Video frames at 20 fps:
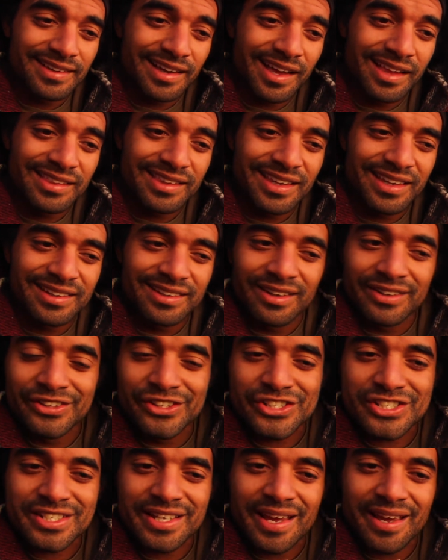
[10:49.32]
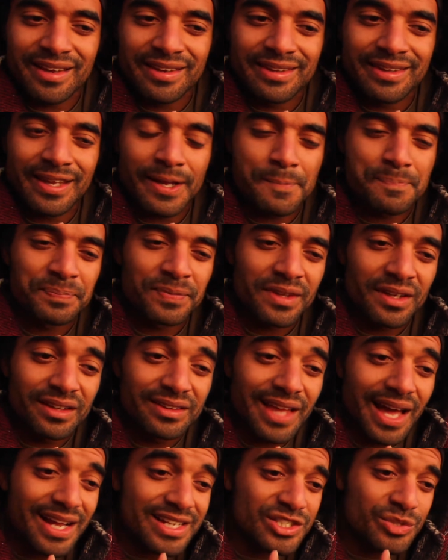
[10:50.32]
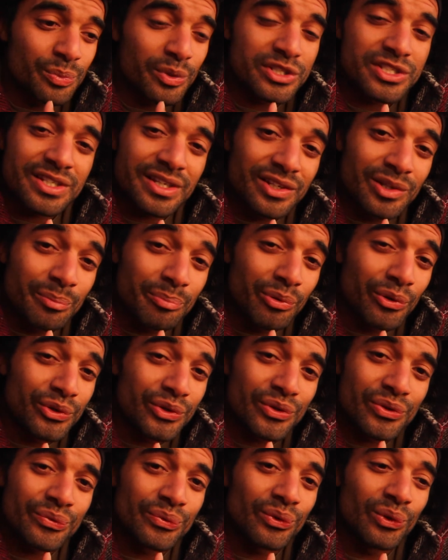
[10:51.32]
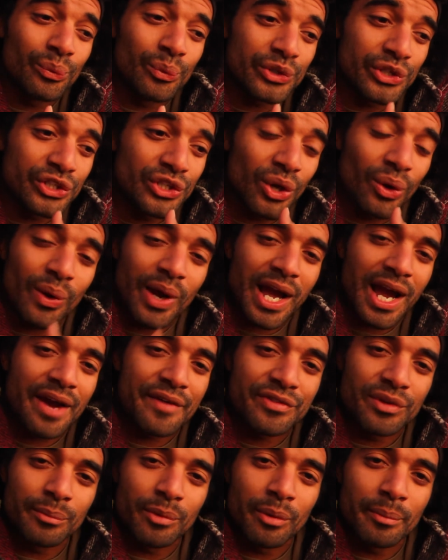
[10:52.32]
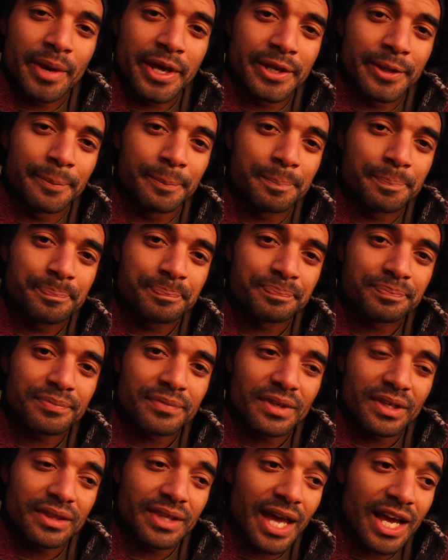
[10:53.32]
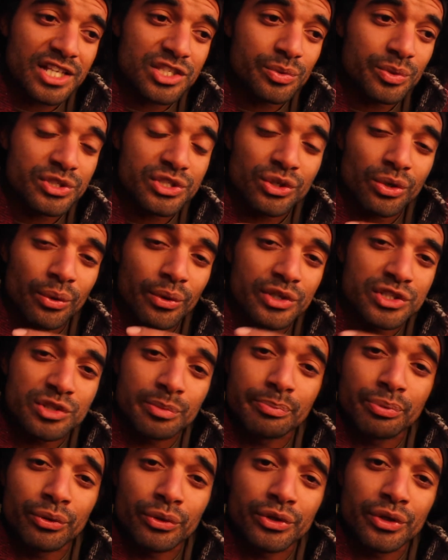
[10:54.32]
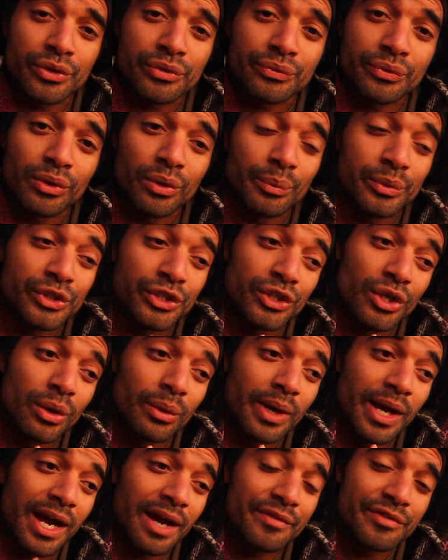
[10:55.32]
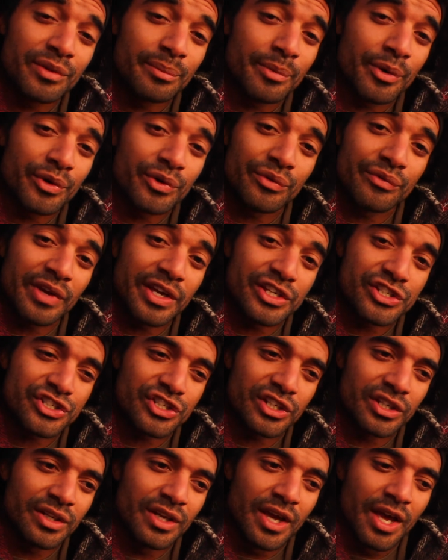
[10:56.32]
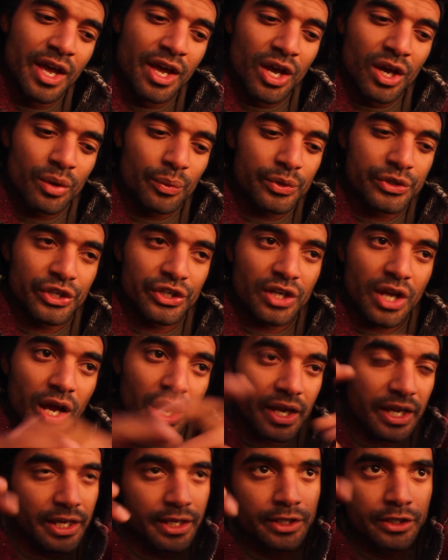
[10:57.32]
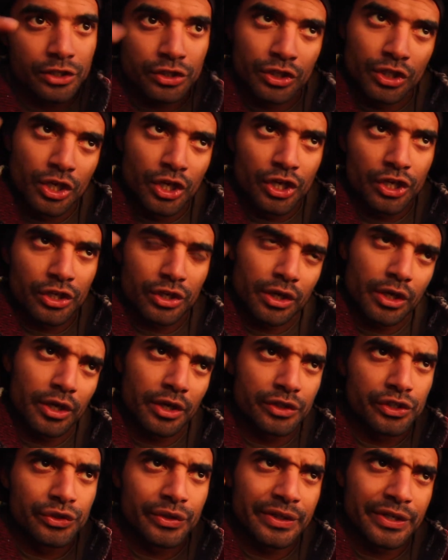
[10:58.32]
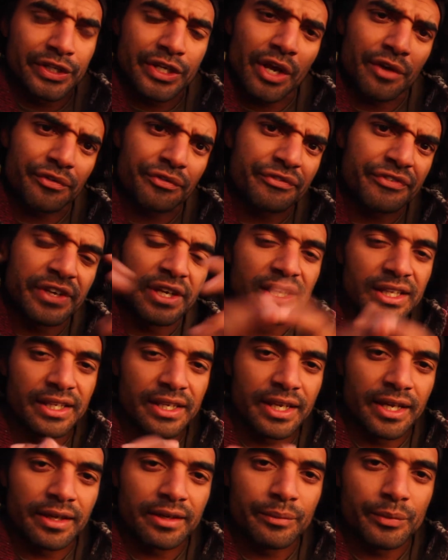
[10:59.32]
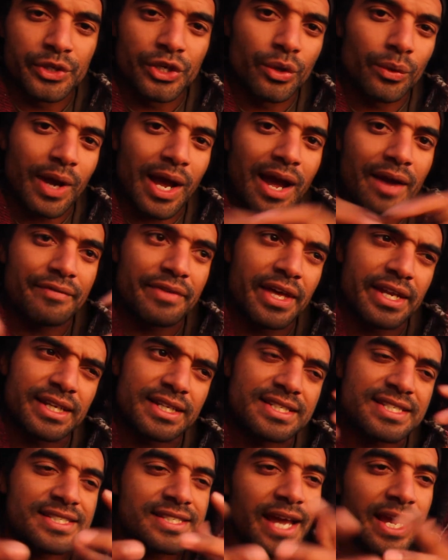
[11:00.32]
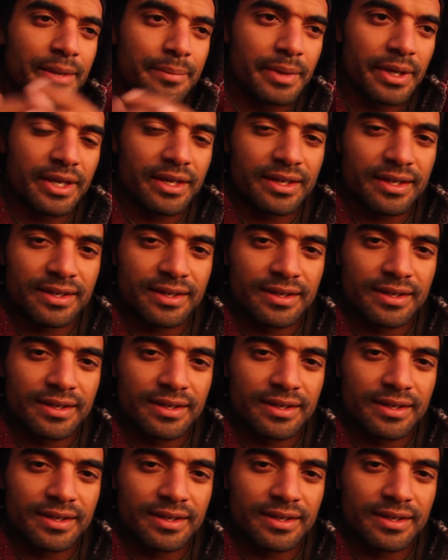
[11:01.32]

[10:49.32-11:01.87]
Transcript: and understand that that's what's going to pull you through when you don't have the momentum. That's what's going to pull you through when you don't have the motivation, when you're not in, you're not feeling it, when you don't have that excitement.